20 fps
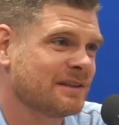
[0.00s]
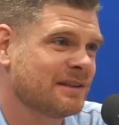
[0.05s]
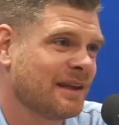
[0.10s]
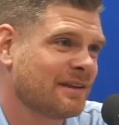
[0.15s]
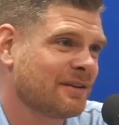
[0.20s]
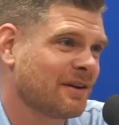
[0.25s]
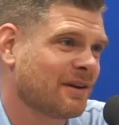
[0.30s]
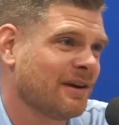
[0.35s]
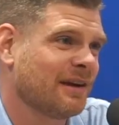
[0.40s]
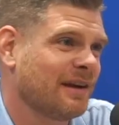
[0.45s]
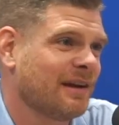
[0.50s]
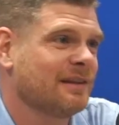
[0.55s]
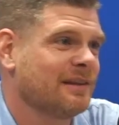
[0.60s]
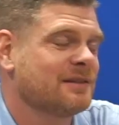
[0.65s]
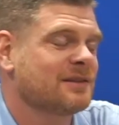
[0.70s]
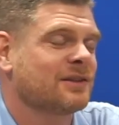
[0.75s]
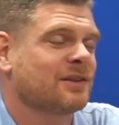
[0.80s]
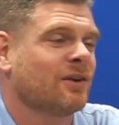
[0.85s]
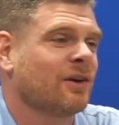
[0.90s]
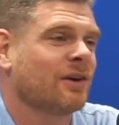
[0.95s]
they're going to get
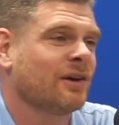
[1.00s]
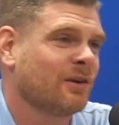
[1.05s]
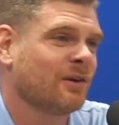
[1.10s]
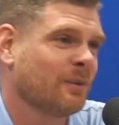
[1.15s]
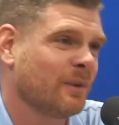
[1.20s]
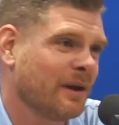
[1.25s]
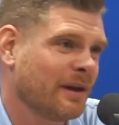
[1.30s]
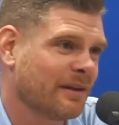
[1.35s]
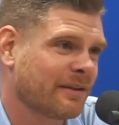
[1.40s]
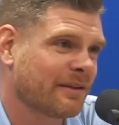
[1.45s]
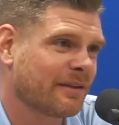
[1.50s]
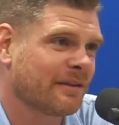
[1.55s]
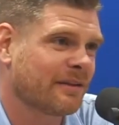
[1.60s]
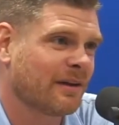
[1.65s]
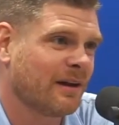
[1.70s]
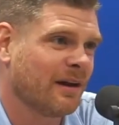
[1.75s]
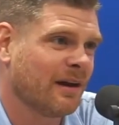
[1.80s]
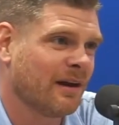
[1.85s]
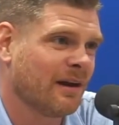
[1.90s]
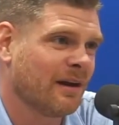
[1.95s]
started with
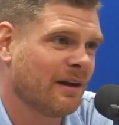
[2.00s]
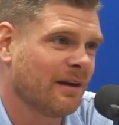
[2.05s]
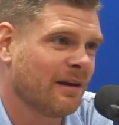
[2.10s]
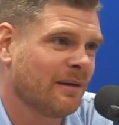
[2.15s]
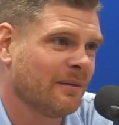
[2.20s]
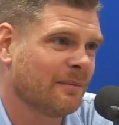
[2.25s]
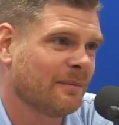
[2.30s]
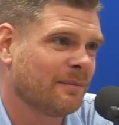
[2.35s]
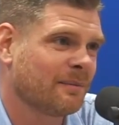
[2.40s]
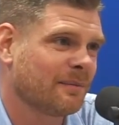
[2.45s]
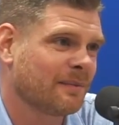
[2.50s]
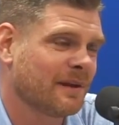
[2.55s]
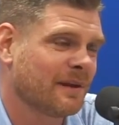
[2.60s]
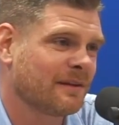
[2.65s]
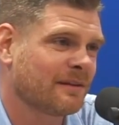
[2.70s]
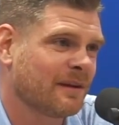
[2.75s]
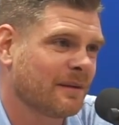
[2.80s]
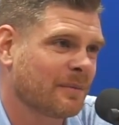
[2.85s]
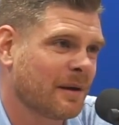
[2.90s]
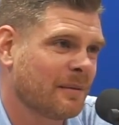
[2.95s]
this
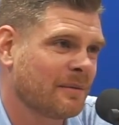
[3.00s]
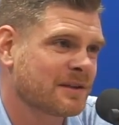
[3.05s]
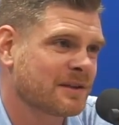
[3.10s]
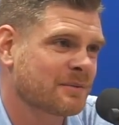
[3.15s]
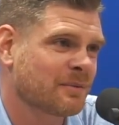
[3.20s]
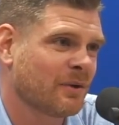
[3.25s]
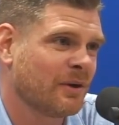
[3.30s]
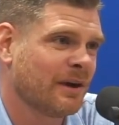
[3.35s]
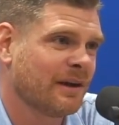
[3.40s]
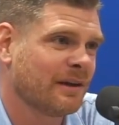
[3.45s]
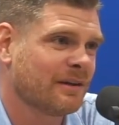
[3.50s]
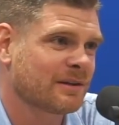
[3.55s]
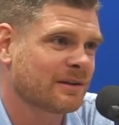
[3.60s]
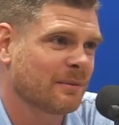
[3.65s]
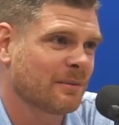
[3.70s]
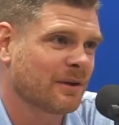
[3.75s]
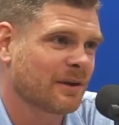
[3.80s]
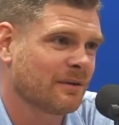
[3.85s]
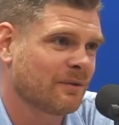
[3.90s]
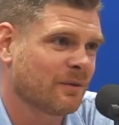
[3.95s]
upcoming spring. So I'm
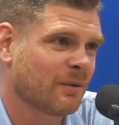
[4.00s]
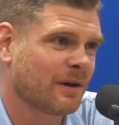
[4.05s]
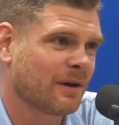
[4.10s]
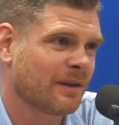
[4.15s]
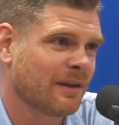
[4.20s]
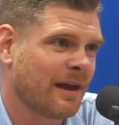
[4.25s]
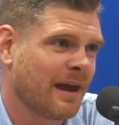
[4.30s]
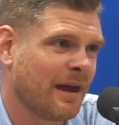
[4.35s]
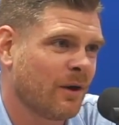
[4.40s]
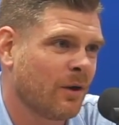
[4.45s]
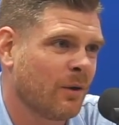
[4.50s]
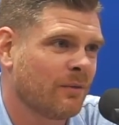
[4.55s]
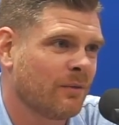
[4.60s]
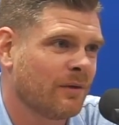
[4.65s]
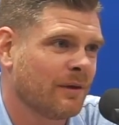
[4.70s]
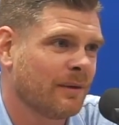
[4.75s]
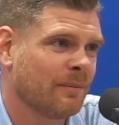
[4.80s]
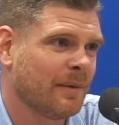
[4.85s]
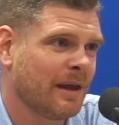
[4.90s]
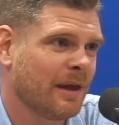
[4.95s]
looking forward to that.
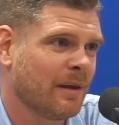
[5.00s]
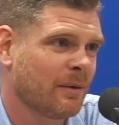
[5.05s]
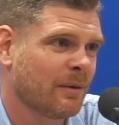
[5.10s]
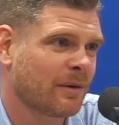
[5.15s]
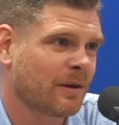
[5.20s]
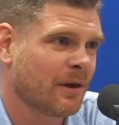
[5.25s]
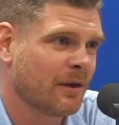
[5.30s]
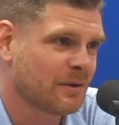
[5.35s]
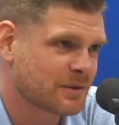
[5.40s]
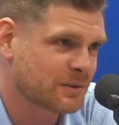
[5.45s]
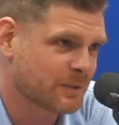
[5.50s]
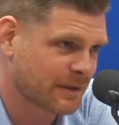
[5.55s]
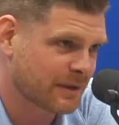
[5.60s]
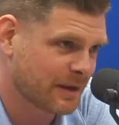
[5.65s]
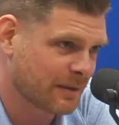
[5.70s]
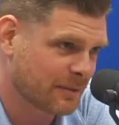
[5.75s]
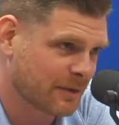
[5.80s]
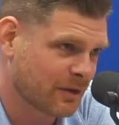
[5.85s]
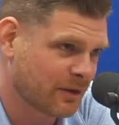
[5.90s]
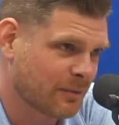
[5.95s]
Hopefully be able to coach with
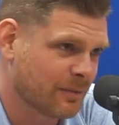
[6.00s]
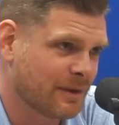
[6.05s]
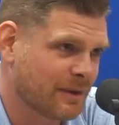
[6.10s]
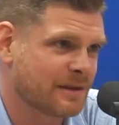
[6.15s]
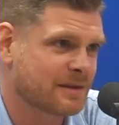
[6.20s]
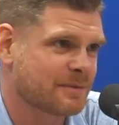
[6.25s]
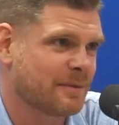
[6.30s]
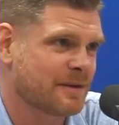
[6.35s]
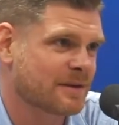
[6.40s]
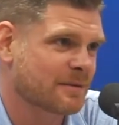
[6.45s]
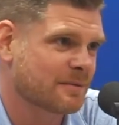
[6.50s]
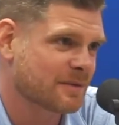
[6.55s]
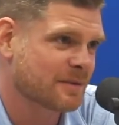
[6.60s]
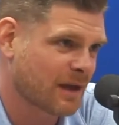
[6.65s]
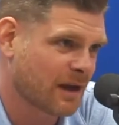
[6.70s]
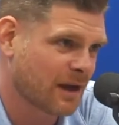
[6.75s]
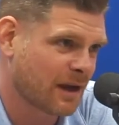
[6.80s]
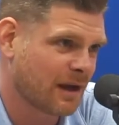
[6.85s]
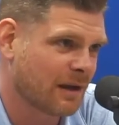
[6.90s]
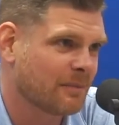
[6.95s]
them a little bit, spend some
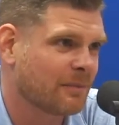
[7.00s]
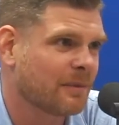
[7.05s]
time.